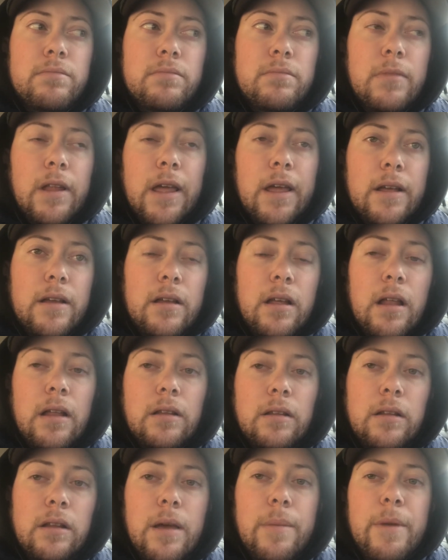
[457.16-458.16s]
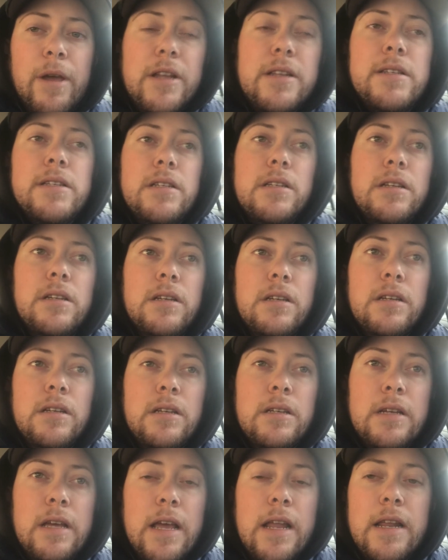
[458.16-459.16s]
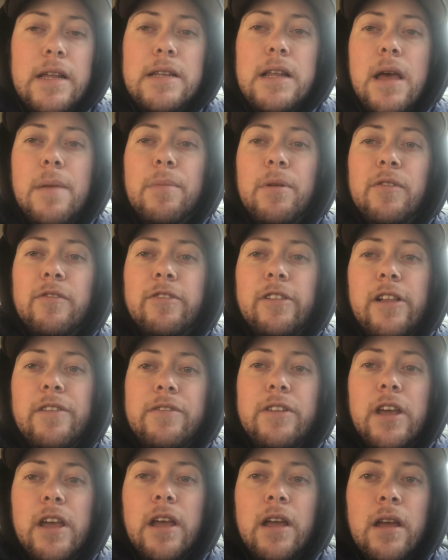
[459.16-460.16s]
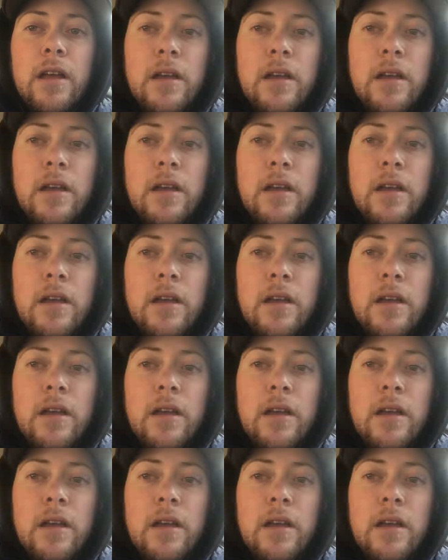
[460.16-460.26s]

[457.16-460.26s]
like, limit any type of lifting